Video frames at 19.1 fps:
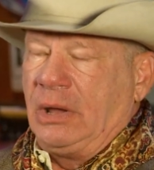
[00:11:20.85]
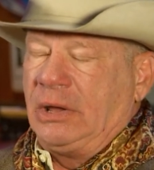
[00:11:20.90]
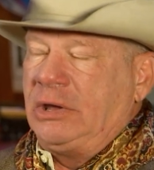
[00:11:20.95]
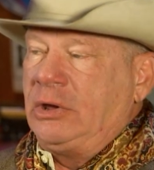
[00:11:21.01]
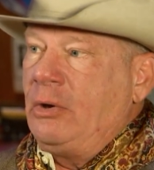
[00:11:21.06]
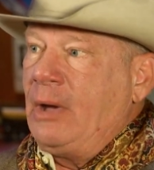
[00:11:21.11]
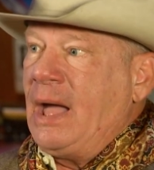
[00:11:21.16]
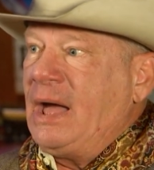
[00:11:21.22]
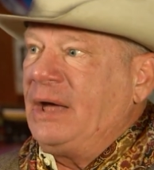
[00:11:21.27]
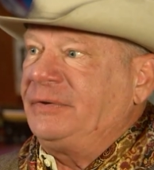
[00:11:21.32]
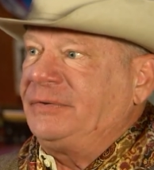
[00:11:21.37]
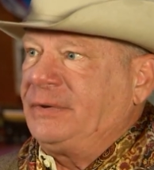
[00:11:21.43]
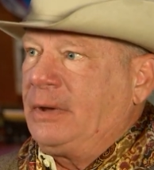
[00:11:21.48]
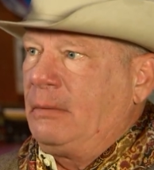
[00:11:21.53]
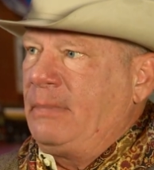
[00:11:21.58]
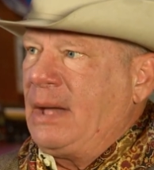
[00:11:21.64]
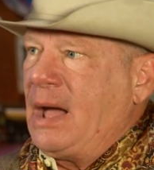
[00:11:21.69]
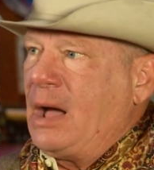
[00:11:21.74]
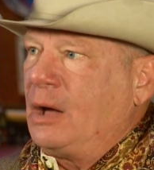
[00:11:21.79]
You
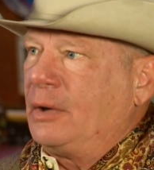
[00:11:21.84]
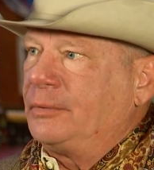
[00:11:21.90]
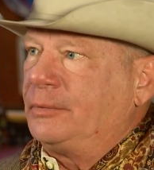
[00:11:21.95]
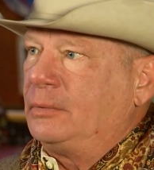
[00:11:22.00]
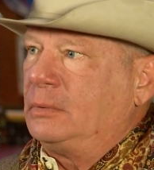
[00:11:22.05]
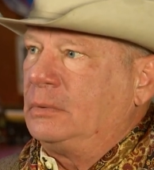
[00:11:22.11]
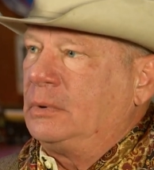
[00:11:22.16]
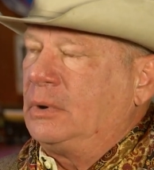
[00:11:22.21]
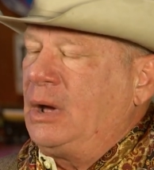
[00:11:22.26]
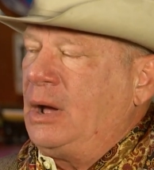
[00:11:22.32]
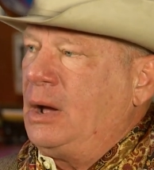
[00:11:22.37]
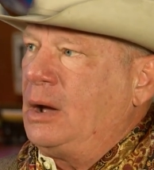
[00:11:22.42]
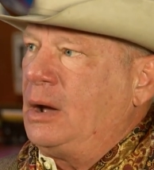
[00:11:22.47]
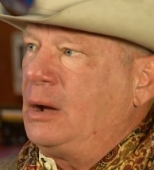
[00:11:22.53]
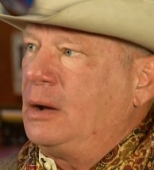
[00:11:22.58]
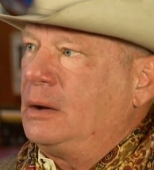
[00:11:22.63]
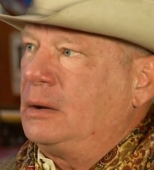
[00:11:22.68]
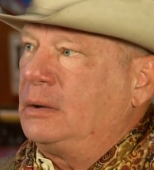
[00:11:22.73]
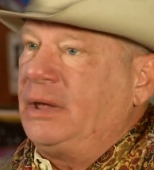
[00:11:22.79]
ask about
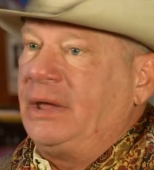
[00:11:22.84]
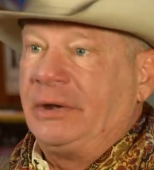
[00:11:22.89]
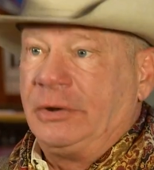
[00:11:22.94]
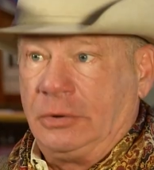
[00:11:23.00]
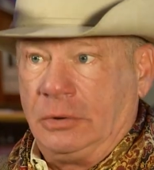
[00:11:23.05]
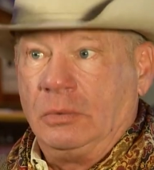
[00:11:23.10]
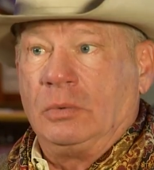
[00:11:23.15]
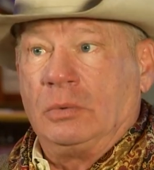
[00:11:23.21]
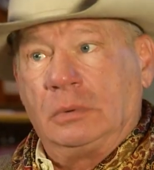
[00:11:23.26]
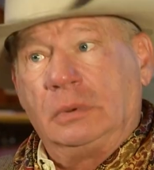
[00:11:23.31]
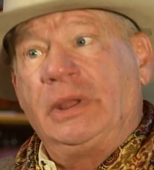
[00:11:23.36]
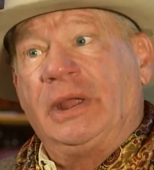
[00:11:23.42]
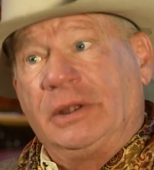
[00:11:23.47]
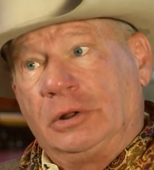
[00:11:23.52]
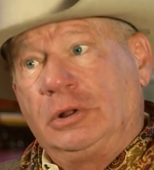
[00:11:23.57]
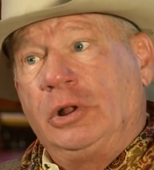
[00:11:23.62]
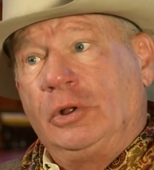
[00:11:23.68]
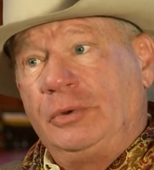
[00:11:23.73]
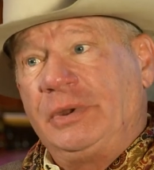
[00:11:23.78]
uh, in,
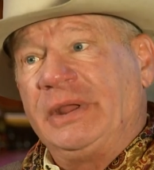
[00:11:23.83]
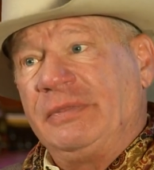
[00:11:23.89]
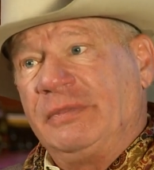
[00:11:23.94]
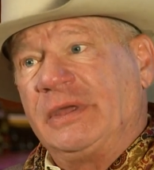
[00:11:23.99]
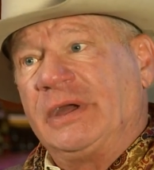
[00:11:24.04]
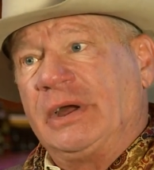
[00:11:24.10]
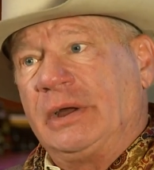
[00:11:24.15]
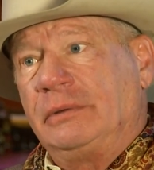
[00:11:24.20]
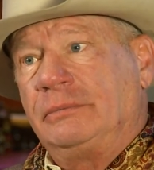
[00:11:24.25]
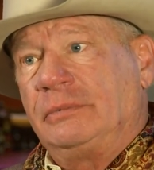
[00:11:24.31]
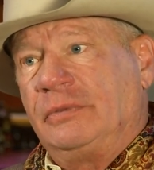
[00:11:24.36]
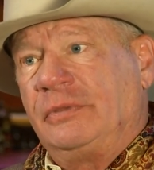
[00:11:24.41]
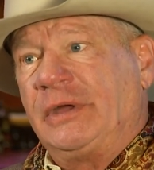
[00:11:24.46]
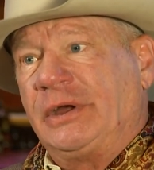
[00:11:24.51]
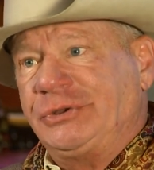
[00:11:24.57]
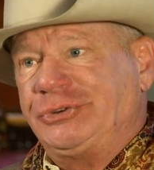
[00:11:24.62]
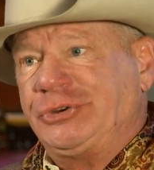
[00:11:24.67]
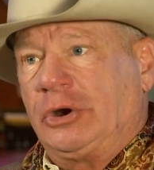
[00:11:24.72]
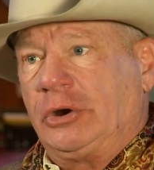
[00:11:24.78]
including the
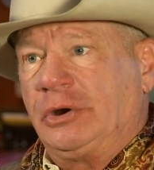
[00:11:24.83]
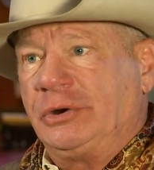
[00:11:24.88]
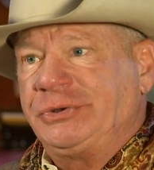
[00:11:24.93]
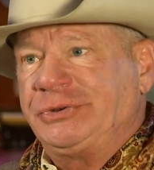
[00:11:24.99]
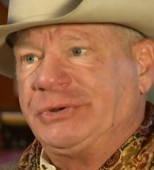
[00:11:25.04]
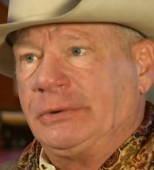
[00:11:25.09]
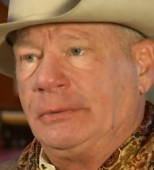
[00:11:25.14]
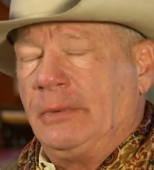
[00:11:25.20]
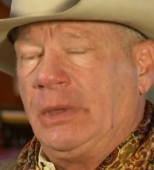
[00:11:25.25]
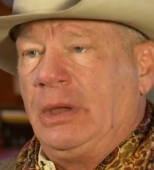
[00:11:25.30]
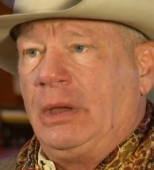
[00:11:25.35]
the church.